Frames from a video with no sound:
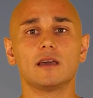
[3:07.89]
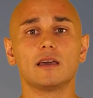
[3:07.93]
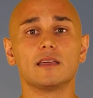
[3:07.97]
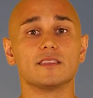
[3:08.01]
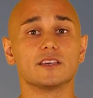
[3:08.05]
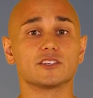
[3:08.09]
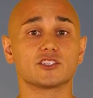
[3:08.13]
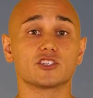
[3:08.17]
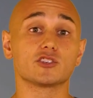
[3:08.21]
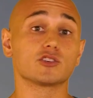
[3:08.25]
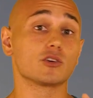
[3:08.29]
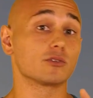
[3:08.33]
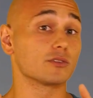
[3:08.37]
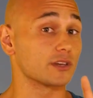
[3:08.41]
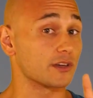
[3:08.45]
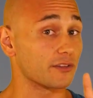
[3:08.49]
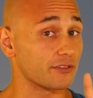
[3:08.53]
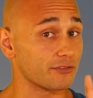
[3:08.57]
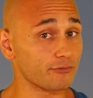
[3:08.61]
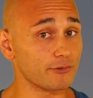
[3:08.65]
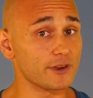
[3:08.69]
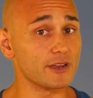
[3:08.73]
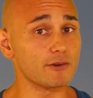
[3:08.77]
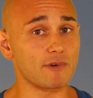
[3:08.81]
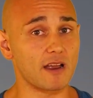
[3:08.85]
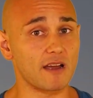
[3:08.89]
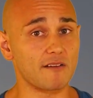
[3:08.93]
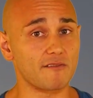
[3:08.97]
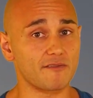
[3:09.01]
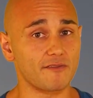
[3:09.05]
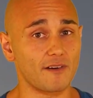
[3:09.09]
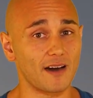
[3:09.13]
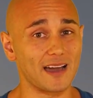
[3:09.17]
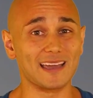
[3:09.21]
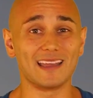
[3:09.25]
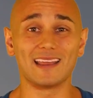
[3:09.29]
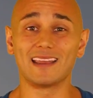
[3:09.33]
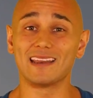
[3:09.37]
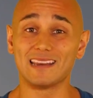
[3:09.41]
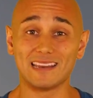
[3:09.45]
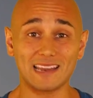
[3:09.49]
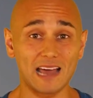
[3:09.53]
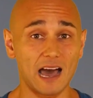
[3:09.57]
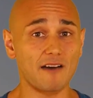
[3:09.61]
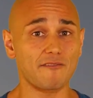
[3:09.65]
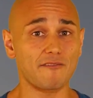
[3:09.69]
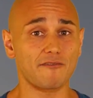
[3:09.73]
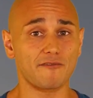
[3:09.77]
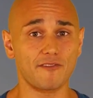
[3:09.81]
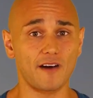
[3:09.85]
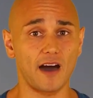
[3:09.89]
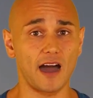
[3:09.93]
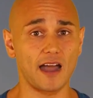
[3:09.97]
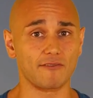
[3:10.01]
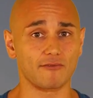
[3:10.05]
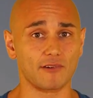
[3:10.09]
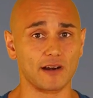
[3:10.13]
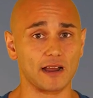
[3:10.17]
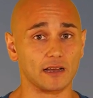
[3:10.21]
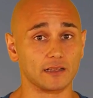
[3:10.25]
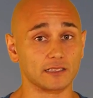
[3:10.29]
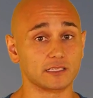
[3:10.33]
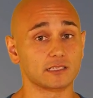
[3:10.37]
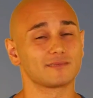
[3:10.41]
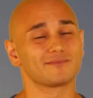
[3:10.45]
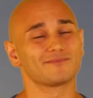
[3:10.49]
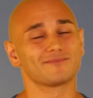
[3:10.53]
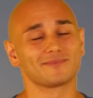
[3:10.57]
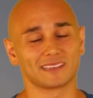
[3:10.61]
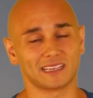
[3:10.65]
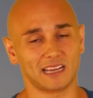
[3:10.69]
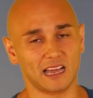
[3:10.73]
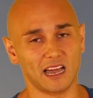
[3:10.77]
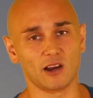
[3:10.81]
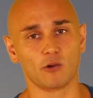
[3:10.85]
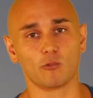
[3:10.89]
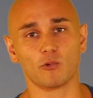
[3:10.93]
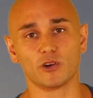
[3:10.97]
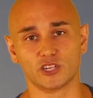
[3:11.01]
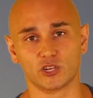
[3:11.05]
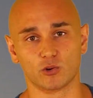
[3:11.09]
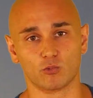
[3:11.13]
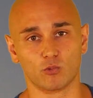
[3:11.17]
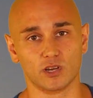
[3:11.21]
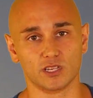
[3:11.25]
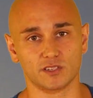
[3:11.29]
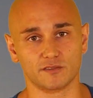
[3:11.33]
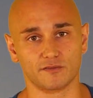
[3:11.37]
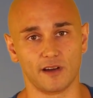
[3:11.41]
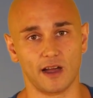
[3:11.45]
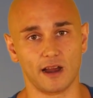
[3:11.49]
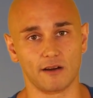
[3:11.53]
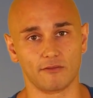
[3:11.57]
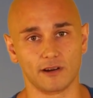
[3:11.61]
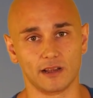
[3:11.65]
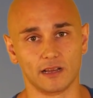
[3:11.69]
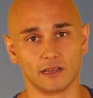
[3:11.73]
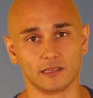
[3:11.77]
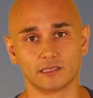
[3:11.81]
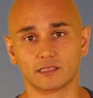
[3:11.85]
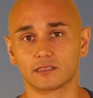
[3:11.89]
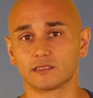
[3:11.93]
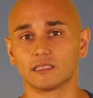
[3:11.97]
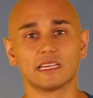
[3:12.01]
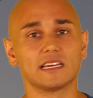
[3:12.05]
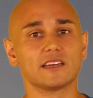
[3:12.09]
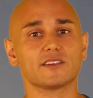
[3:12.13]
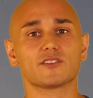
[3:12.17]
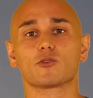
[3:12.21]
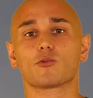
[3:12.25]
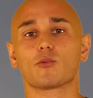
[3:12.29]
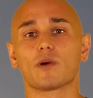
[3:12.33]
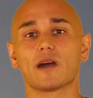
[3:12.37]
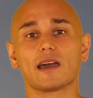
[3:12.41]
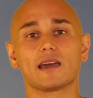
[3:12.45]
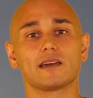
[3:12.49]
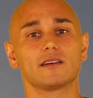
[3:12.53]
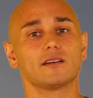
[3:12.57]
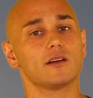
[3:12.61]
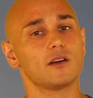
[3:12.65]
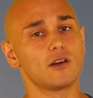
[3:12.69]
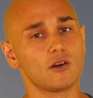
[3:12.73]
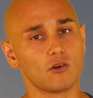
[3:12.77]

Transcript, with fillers: This is only a three round fight, not five rounds. Kind of wish it was five rounds. Either way,